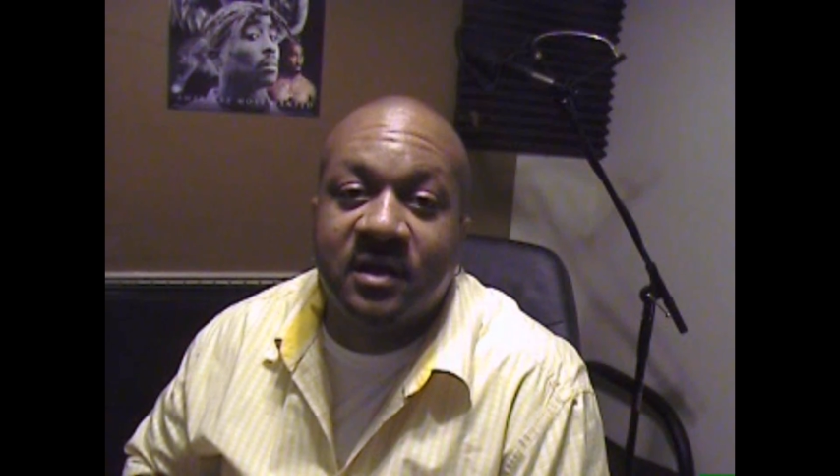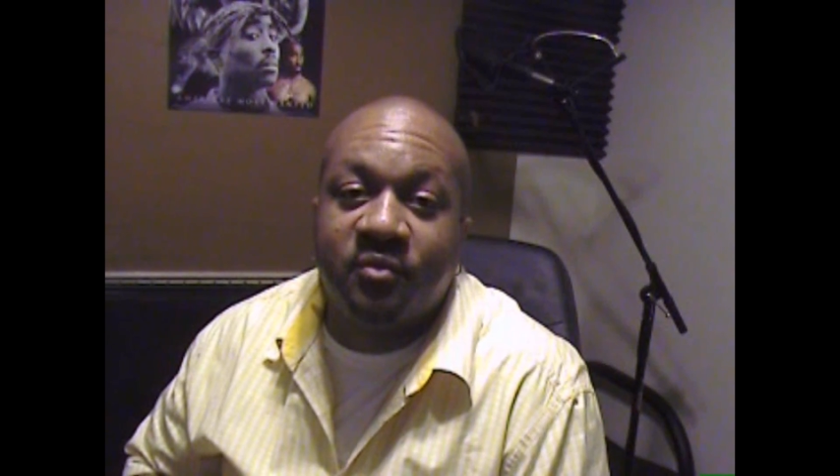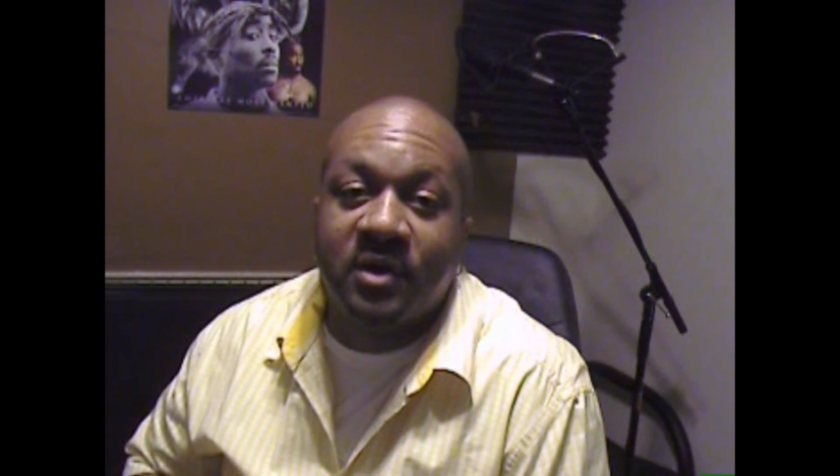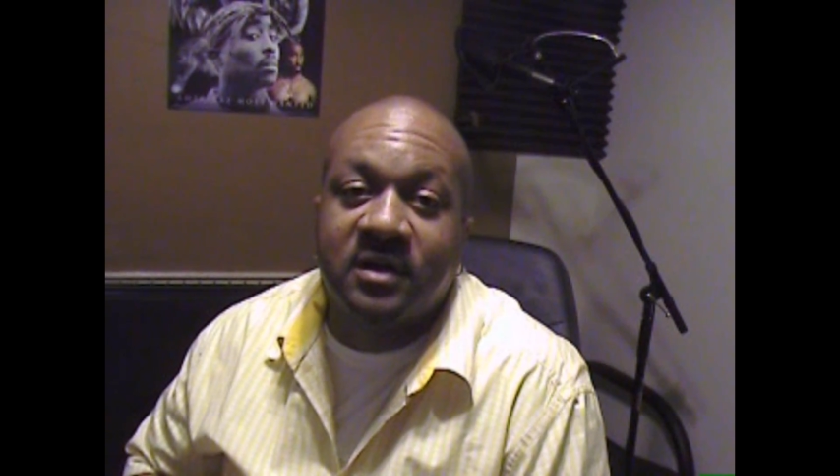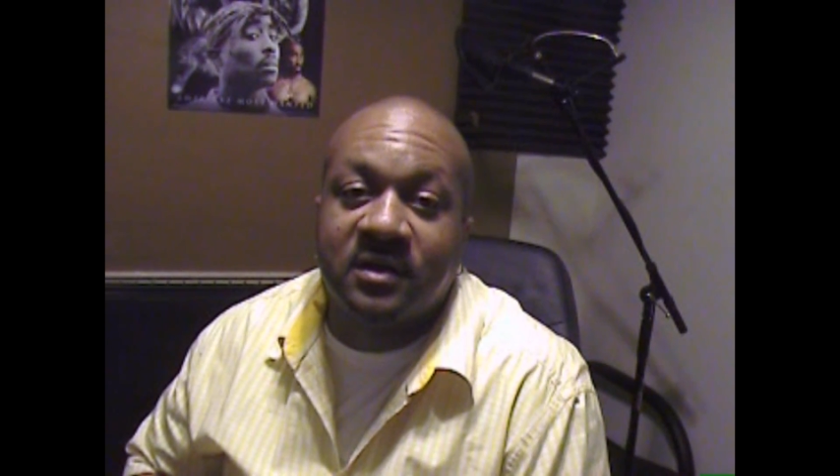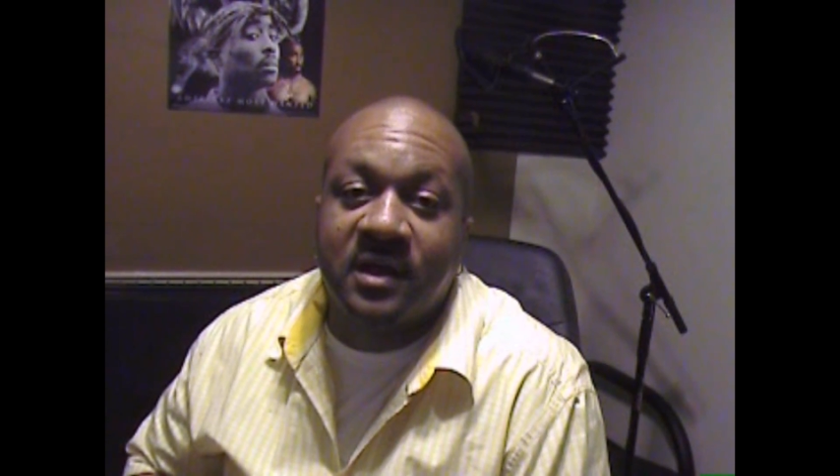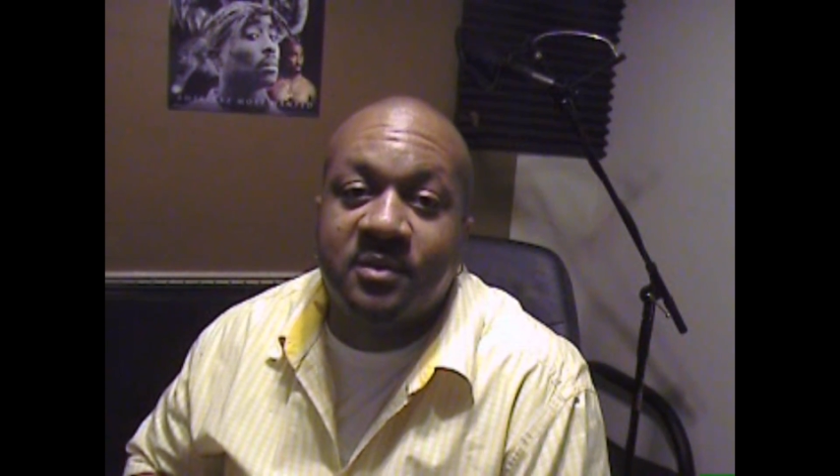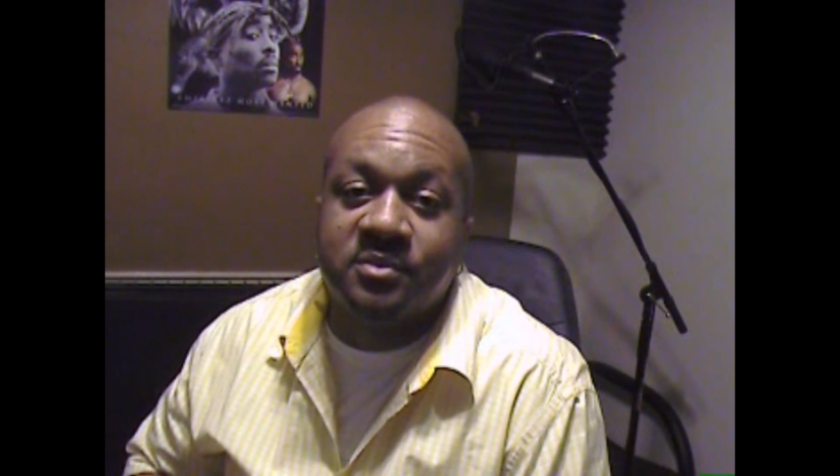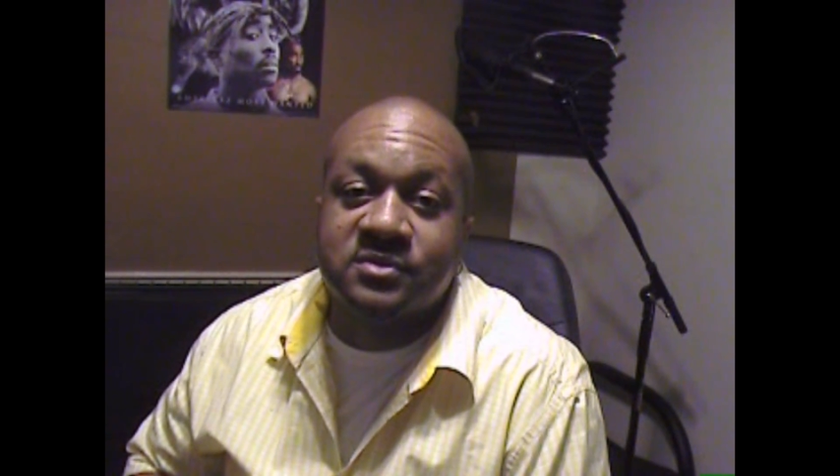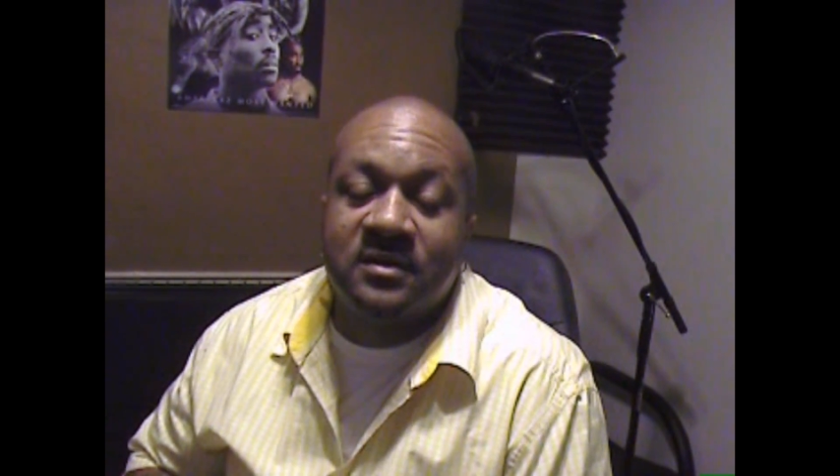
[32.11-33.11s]
at record
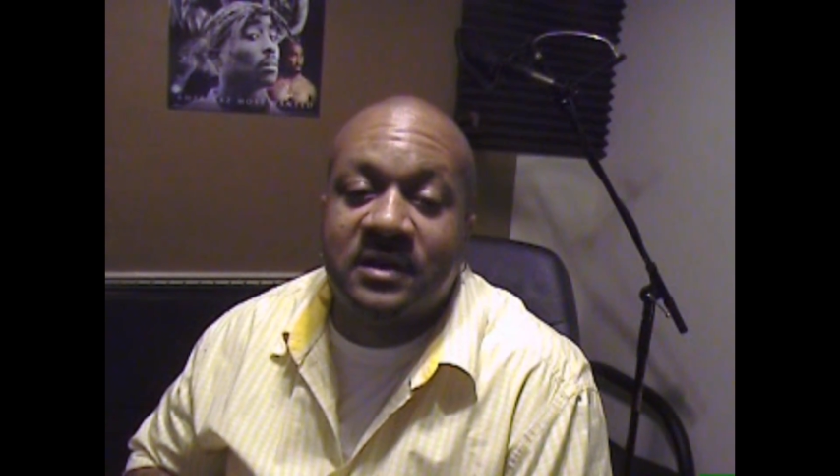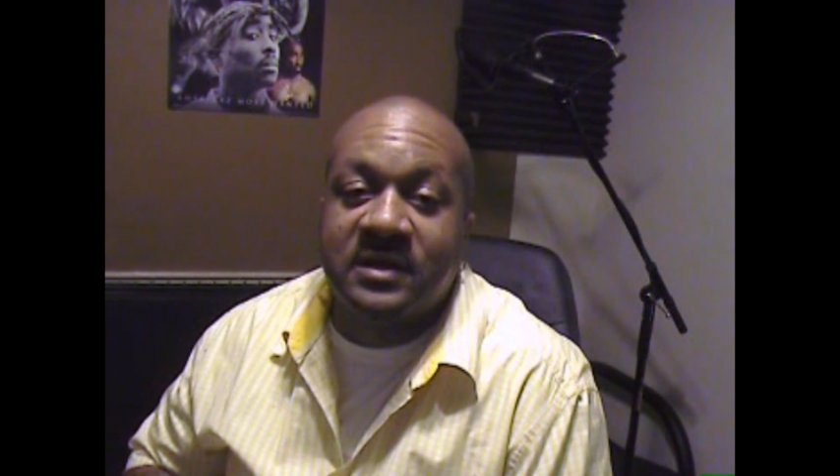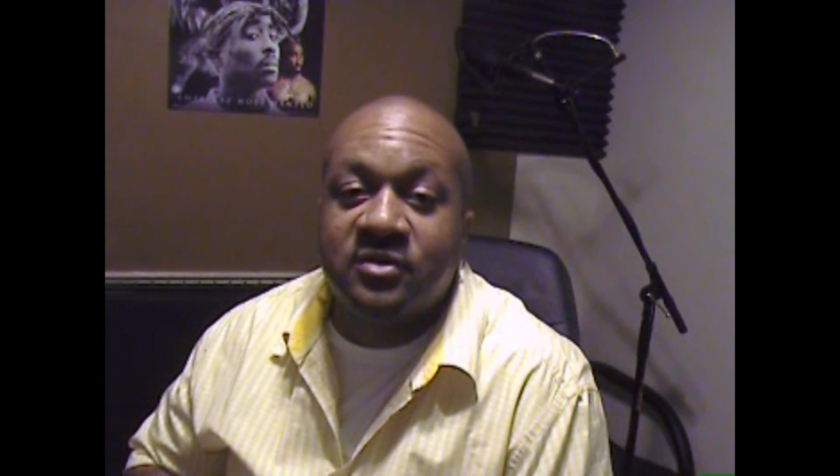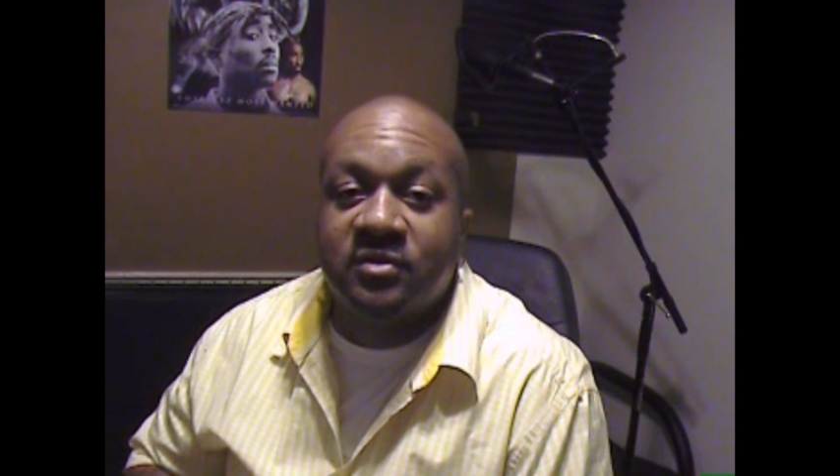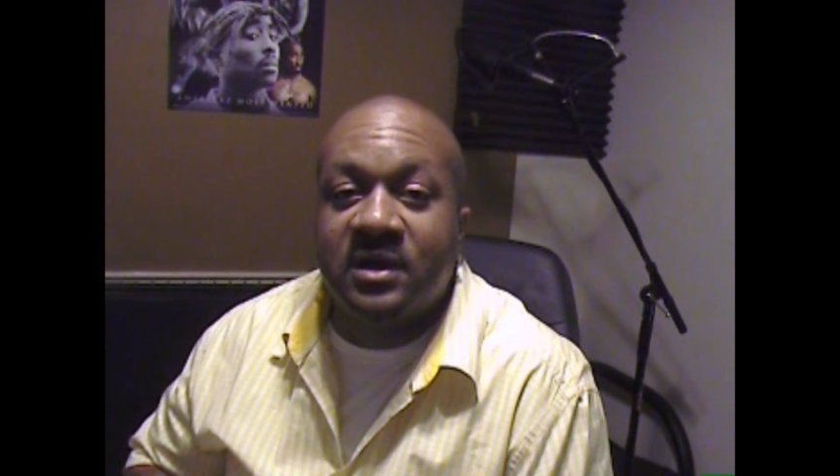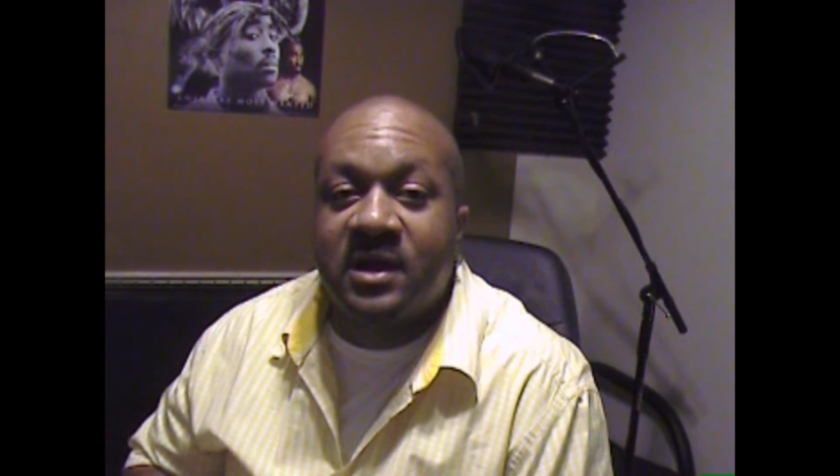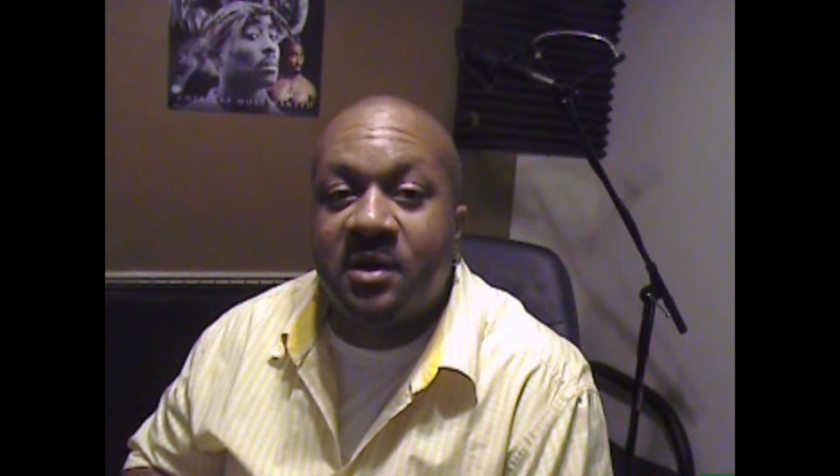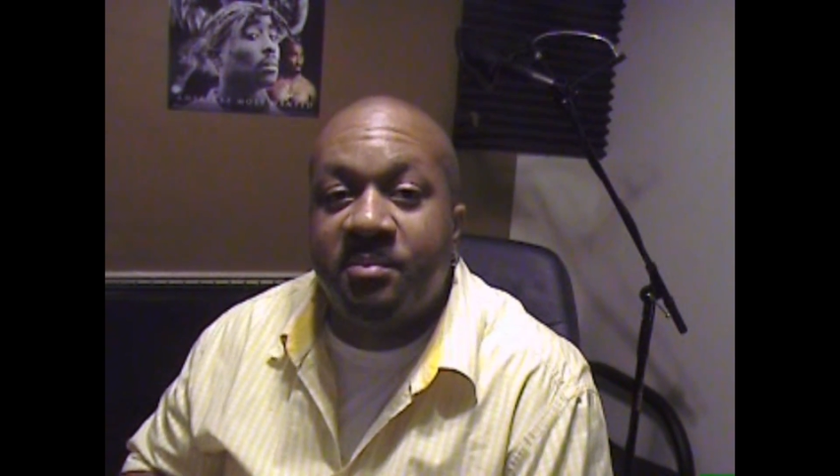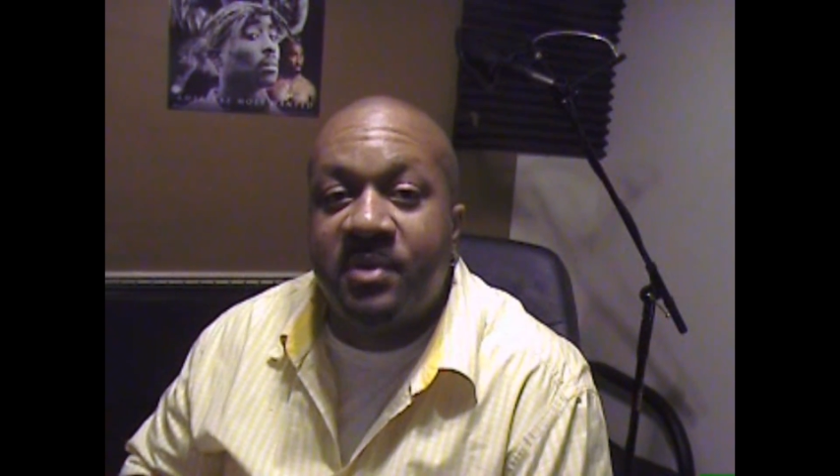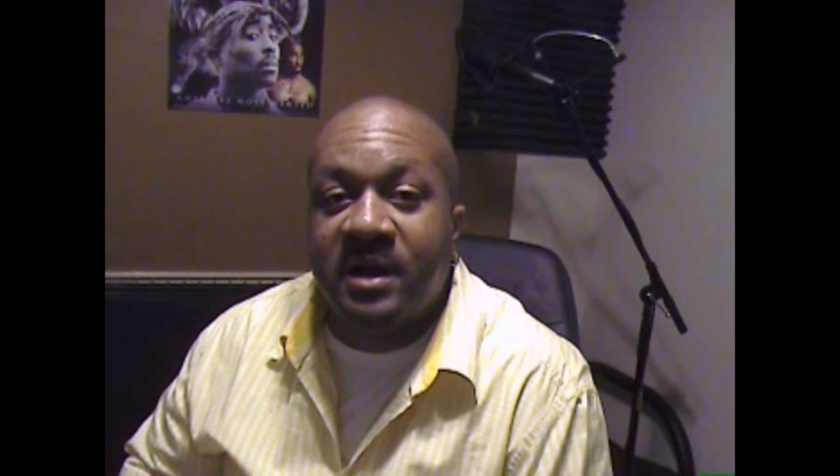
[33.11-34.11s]
labels like you look at
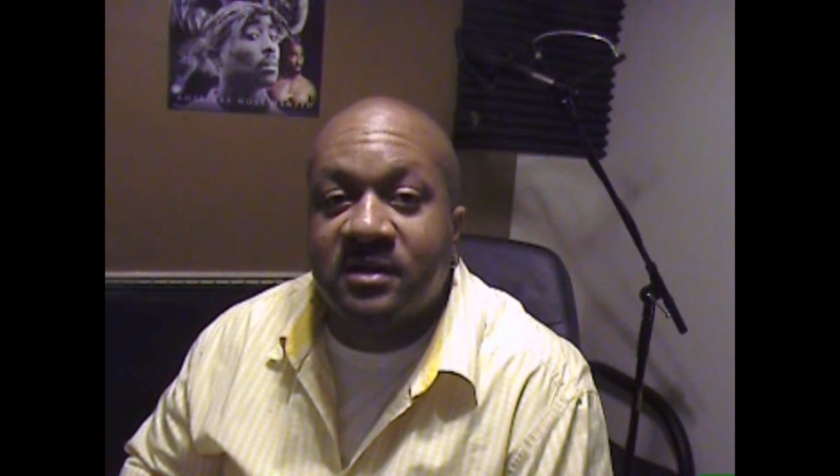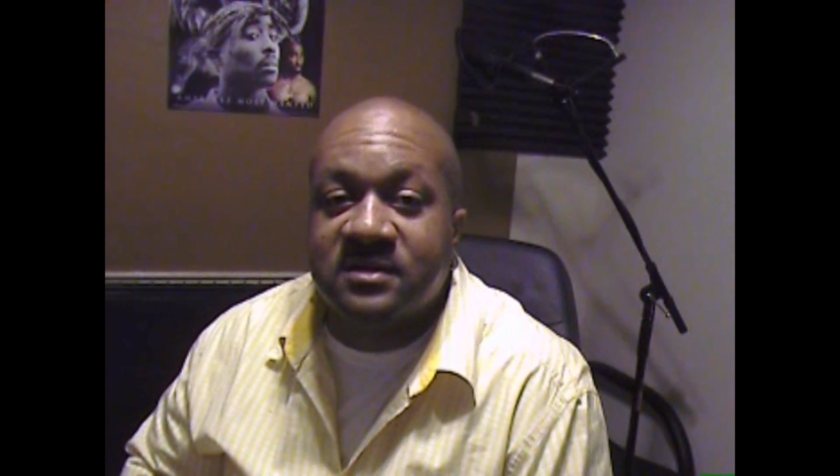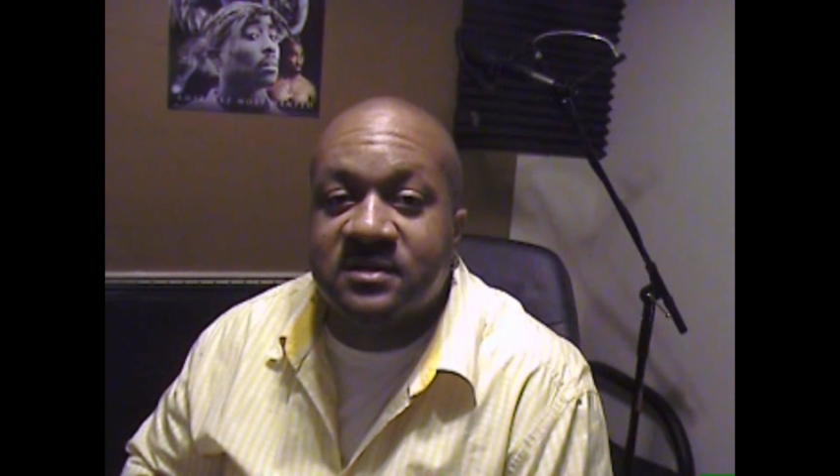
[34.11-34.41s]
a bank